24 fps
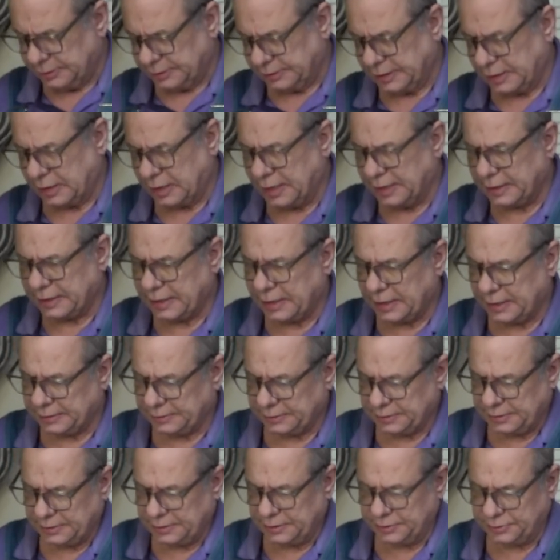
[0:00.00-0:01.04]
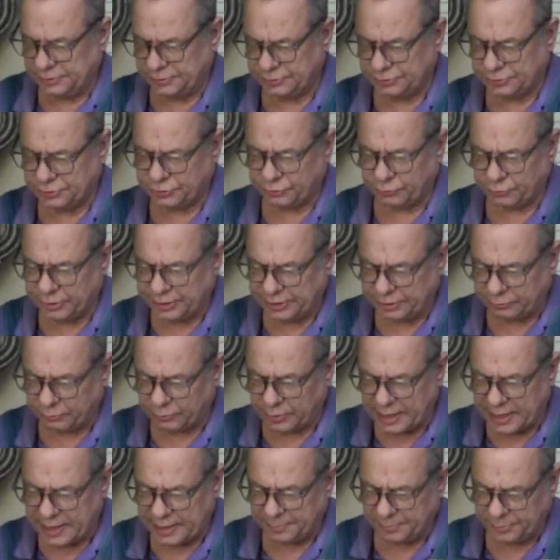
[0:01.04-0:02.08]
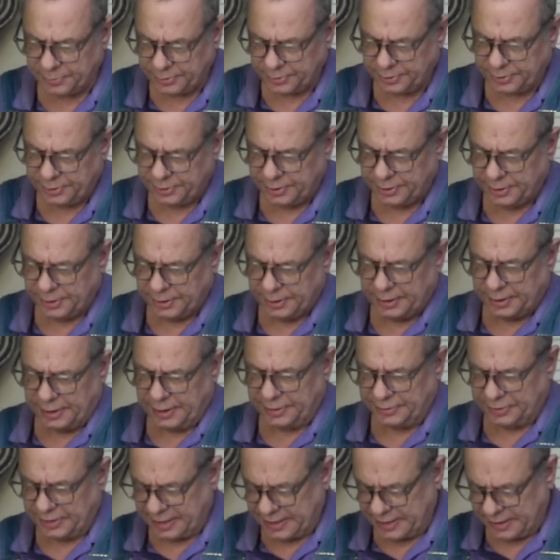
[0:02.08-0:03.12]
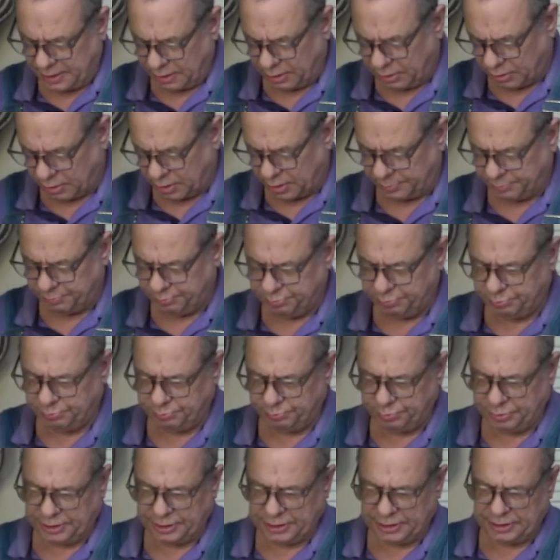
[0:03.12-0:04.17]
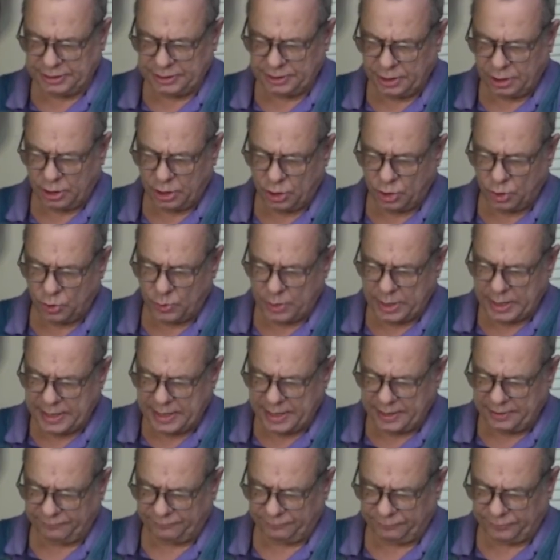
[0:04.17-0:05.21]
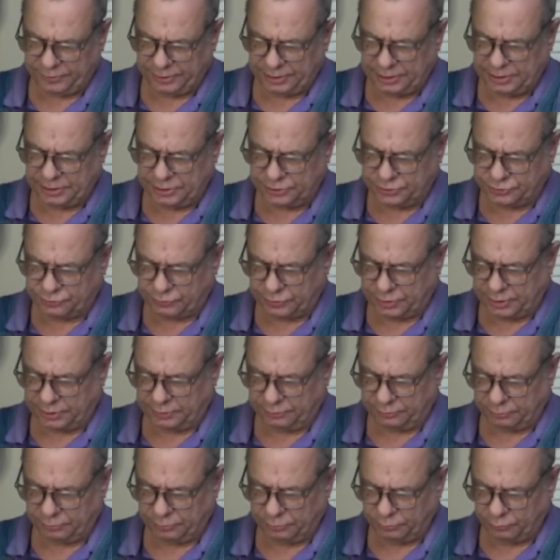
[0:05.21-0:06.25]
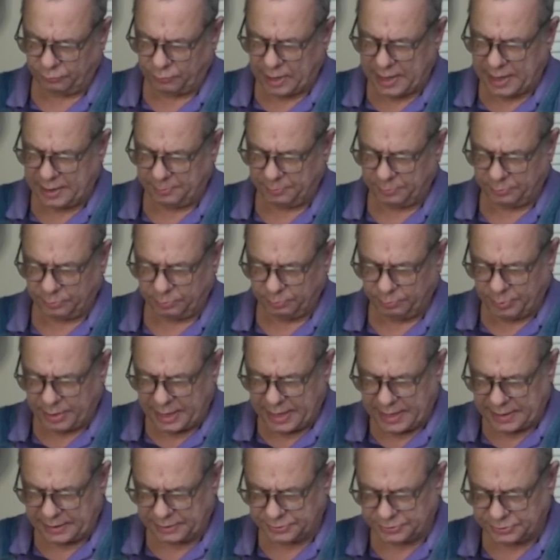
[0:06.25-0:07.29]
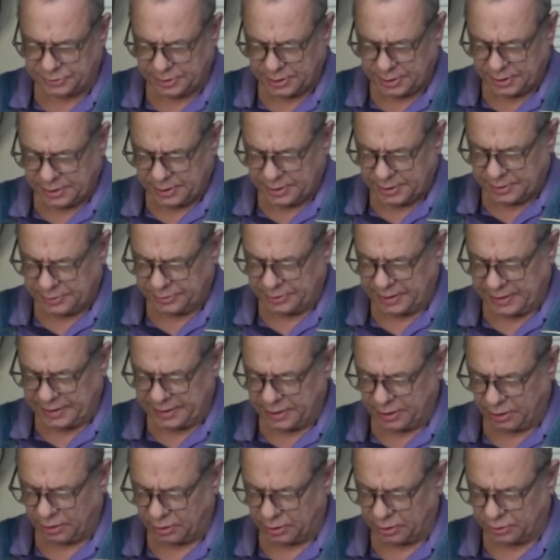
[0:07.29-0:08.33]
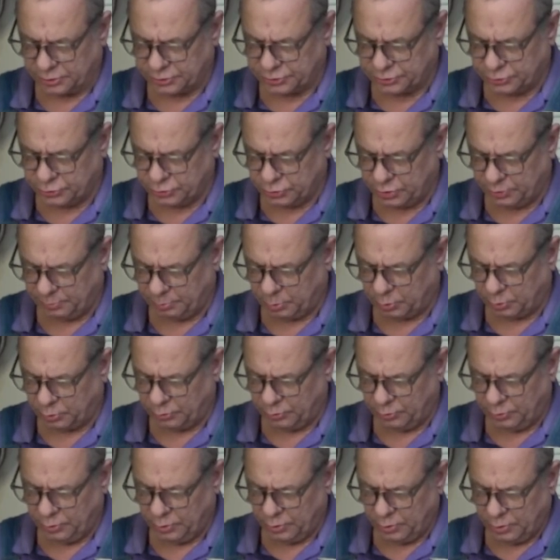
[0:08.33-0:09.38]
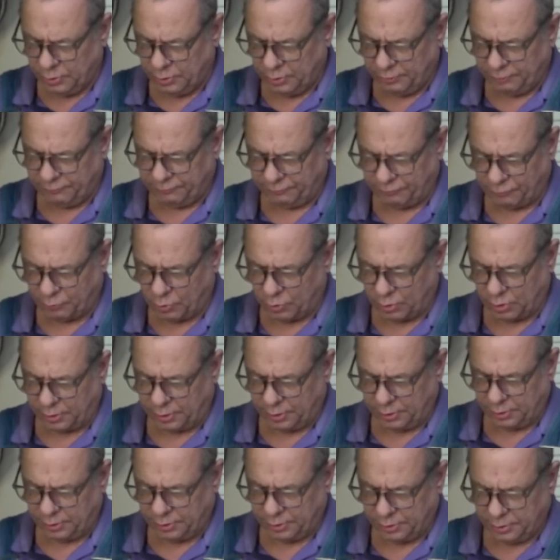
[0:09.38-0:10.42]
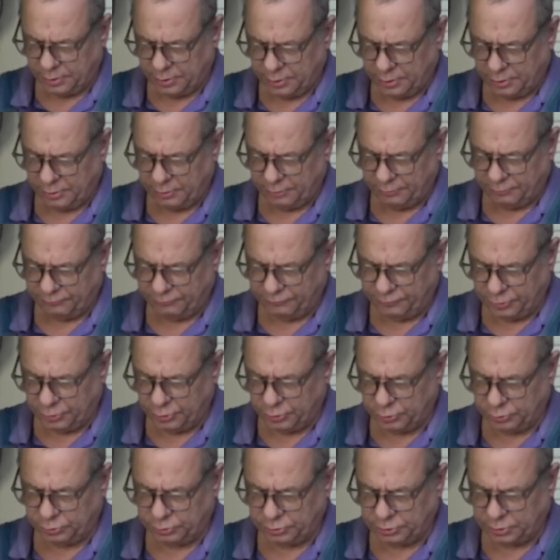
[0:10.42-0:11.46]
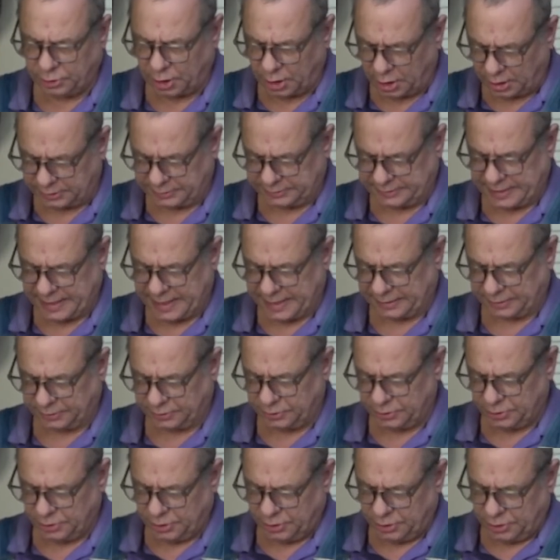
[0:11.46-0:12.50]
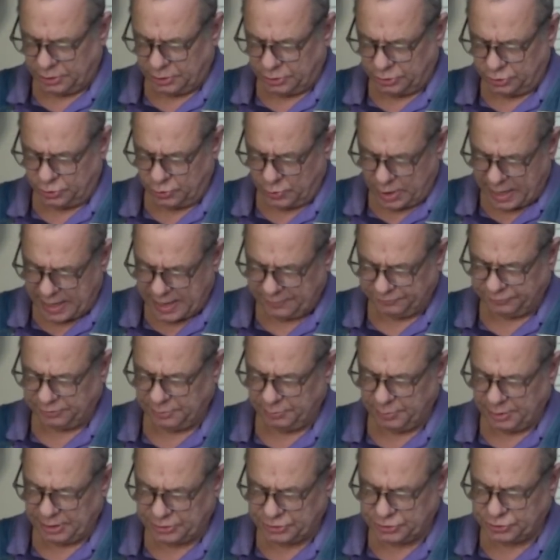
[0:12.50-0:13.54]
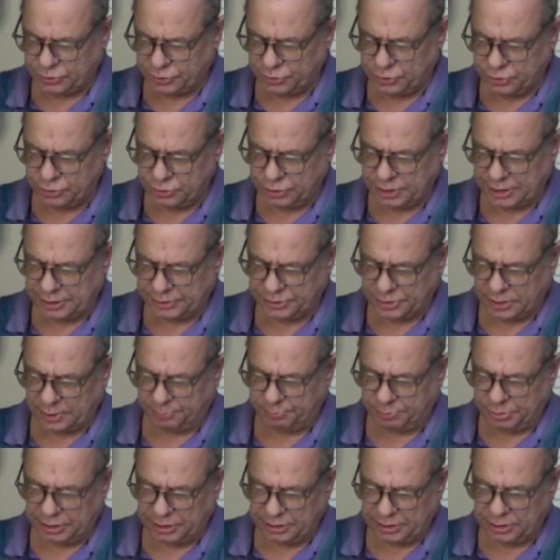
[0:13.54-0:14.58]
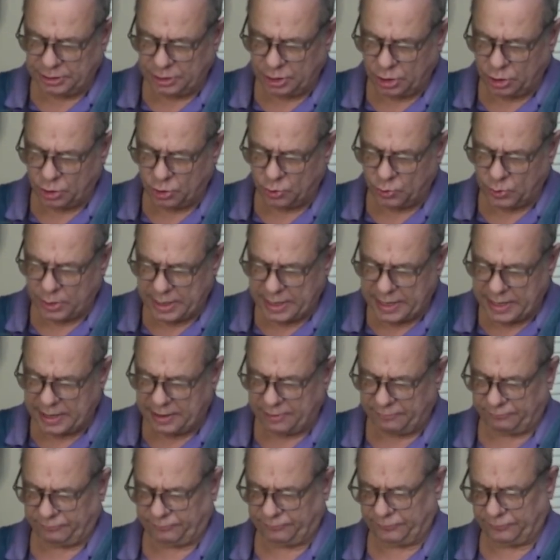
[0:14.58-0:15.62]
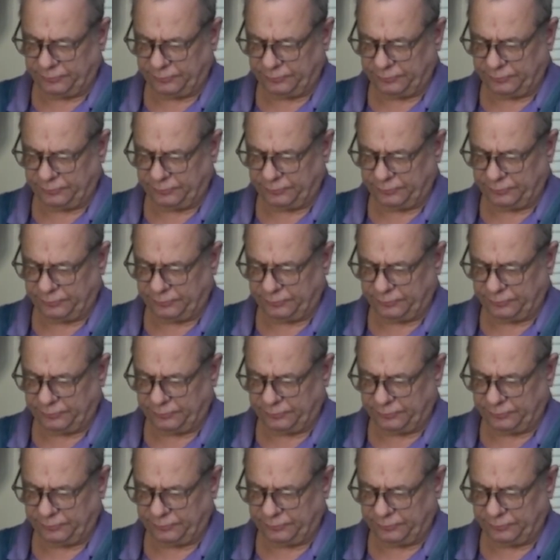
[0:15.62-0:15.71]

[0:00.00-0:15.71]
Now I got these shrink wrap, and they are POF heat shrink wrap bags. They are suitable for food contact. You have to make sure you get the POF